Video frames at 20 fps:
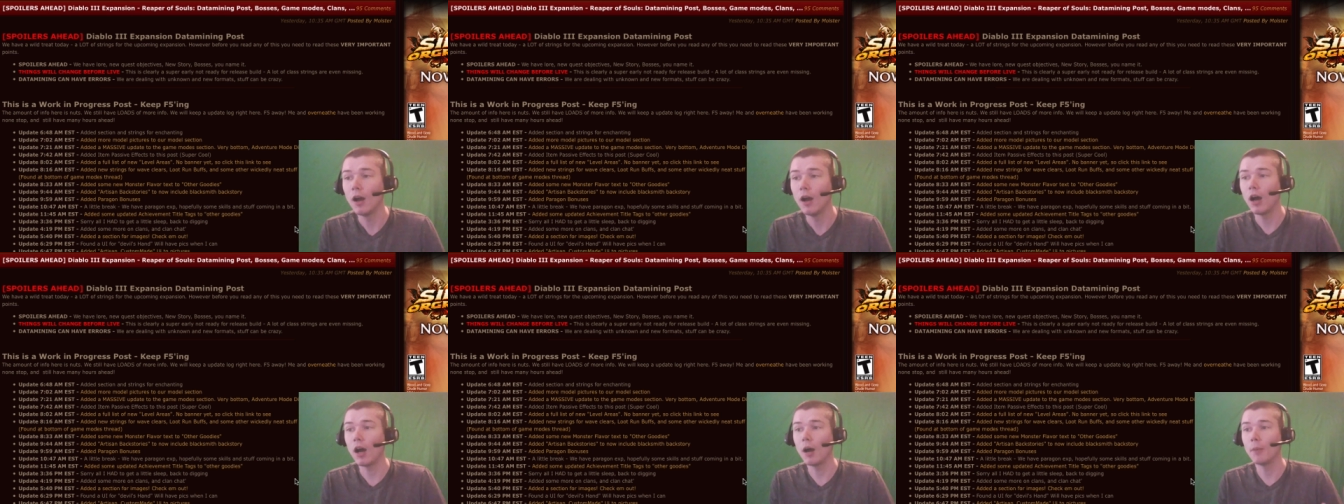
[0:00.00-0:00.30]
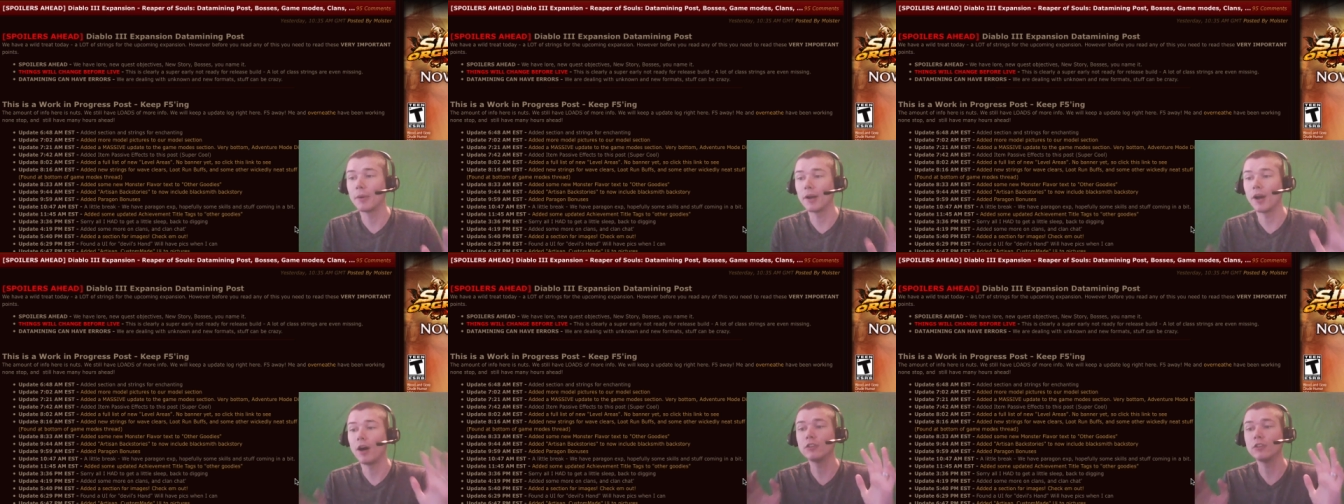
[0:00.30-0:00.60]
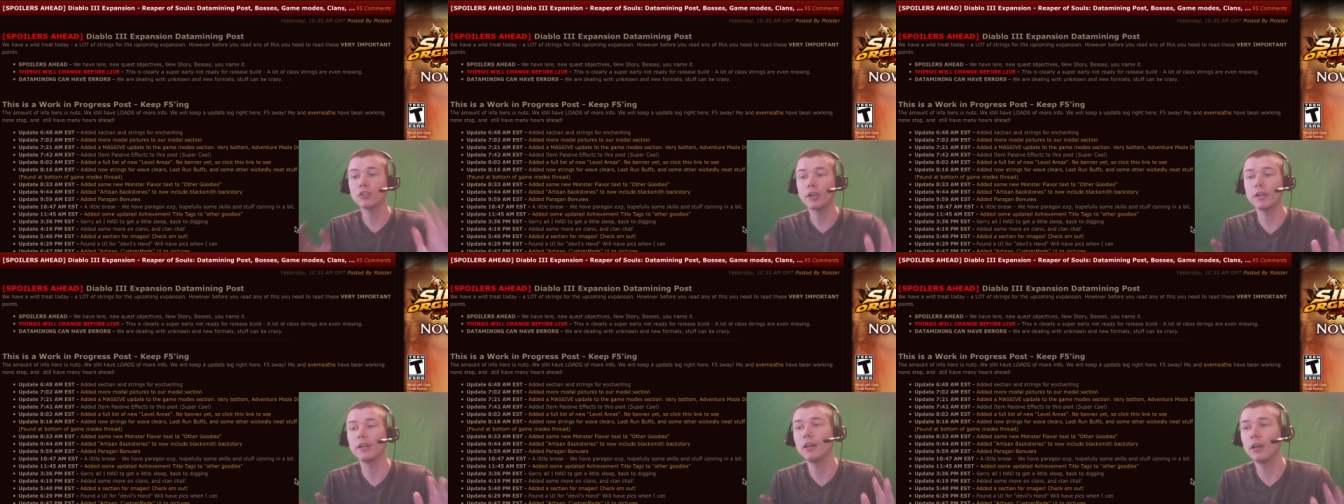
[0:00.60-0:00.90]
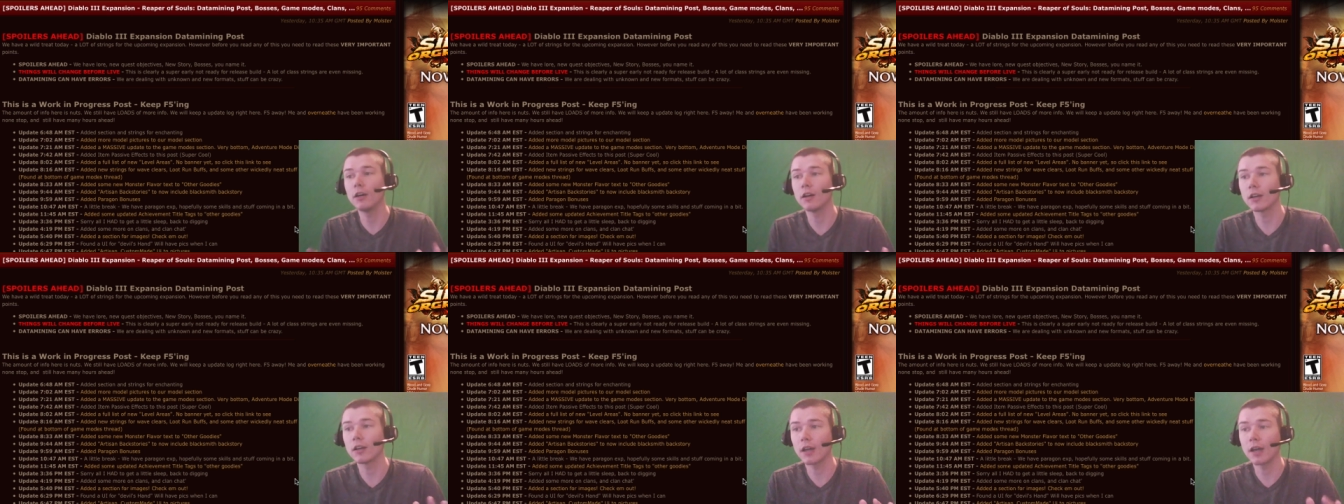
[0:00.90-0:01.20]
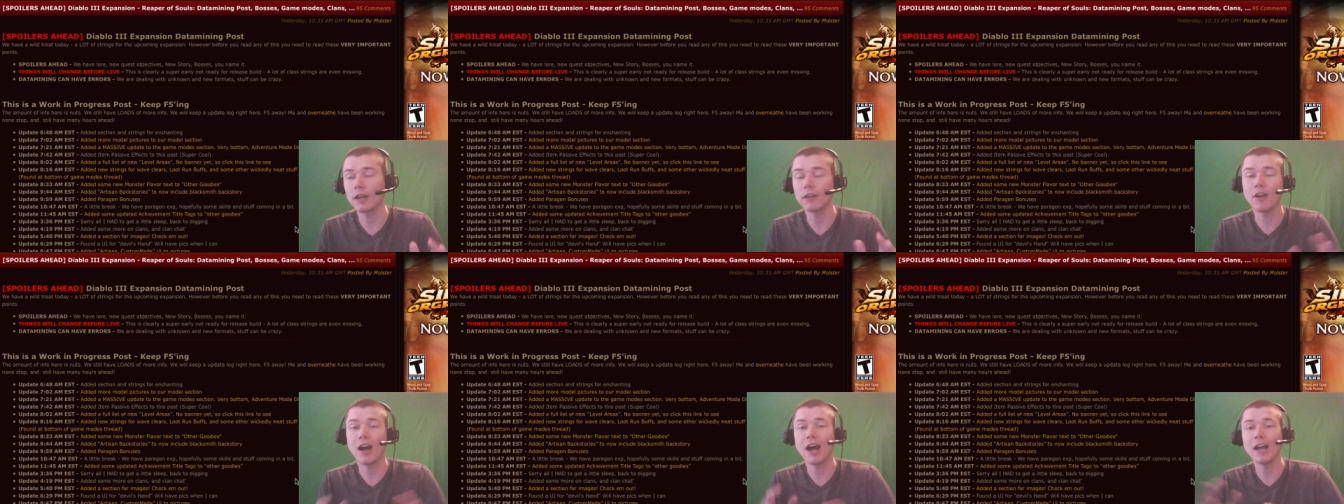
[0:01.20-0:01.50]
Uh, but I'll try to
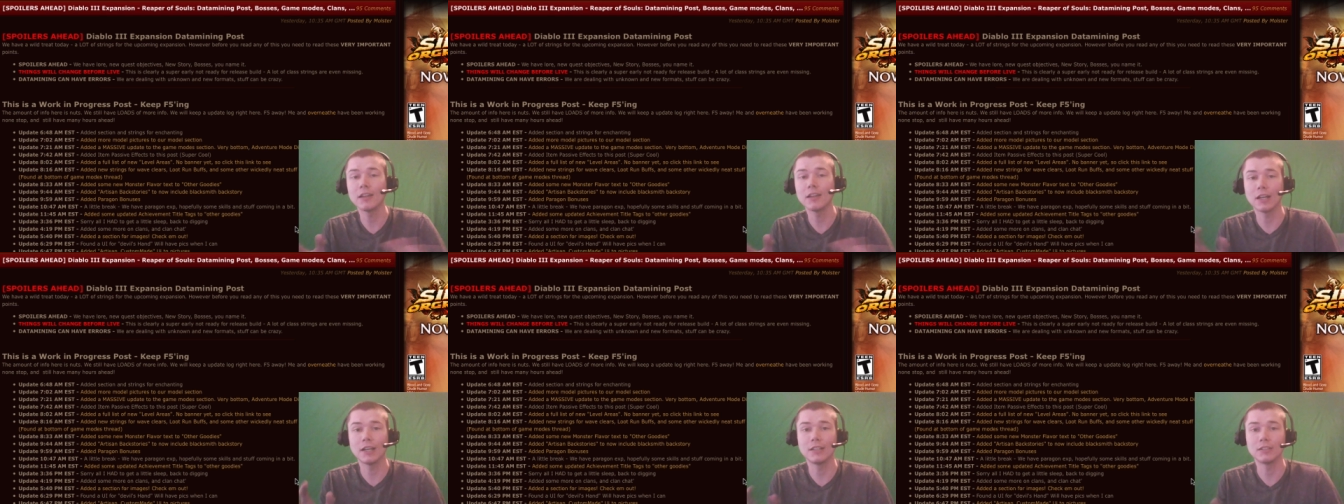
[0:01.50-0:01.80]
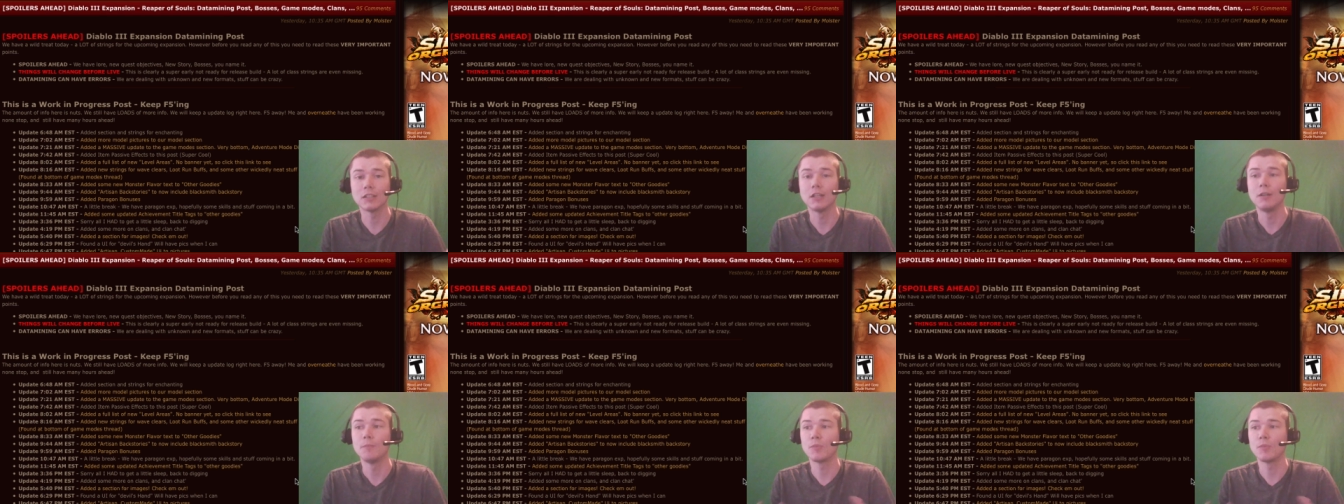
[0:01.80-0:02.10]
kind of highlight